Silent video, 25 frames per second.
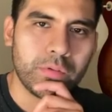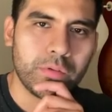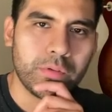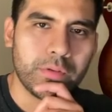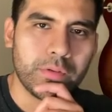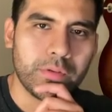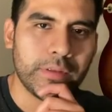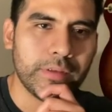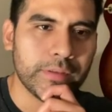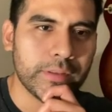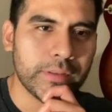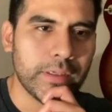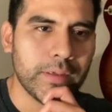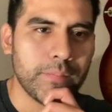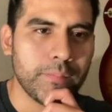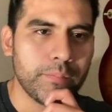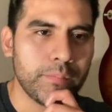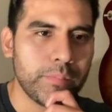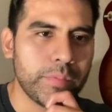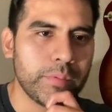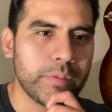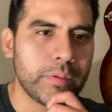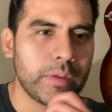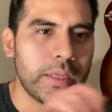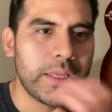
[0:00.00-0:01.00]
This
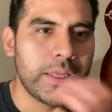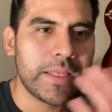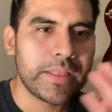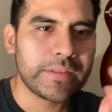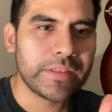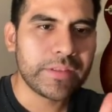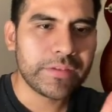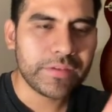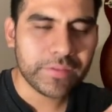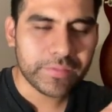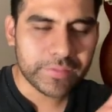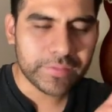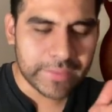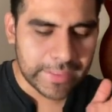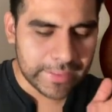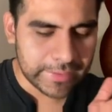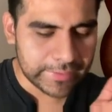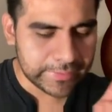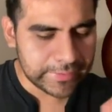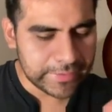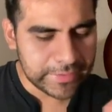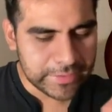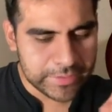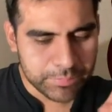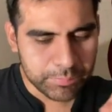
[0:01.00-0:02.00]
is gonna
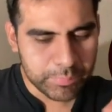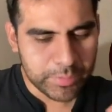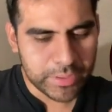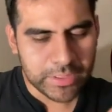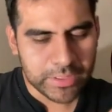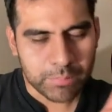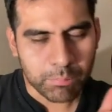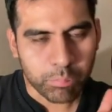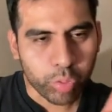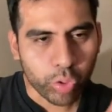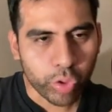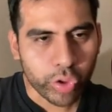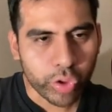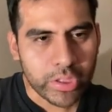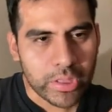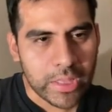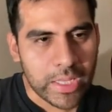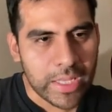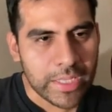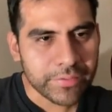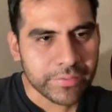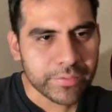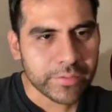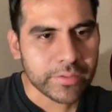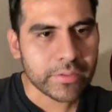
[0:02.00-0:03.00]
teach me an important
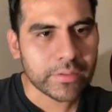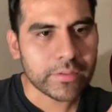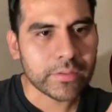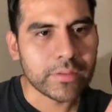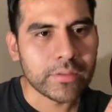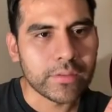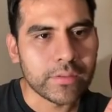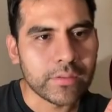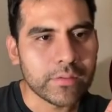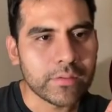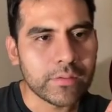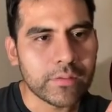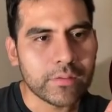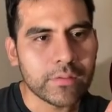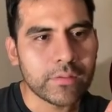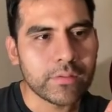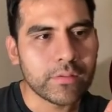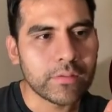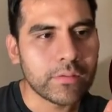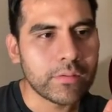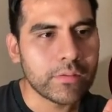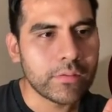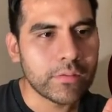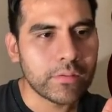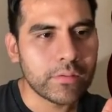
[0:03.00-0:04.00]
lesson.
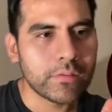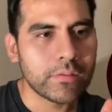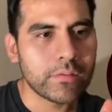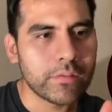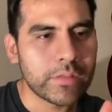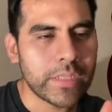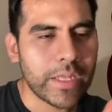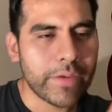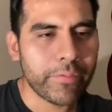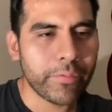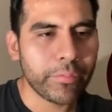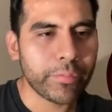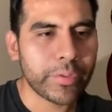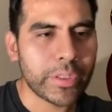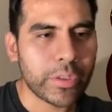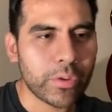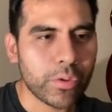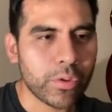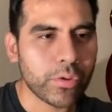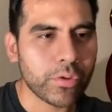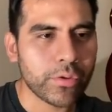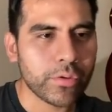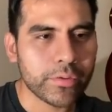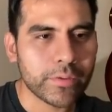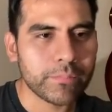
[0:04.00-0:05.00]
Never
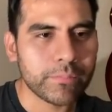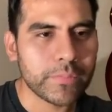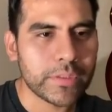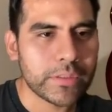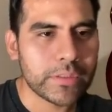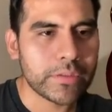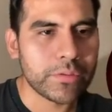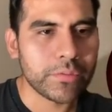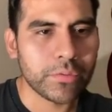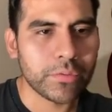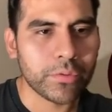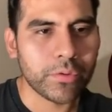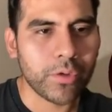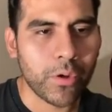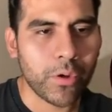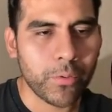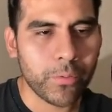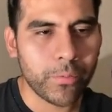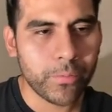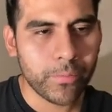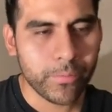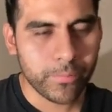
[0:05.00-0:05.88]
record something you don't know.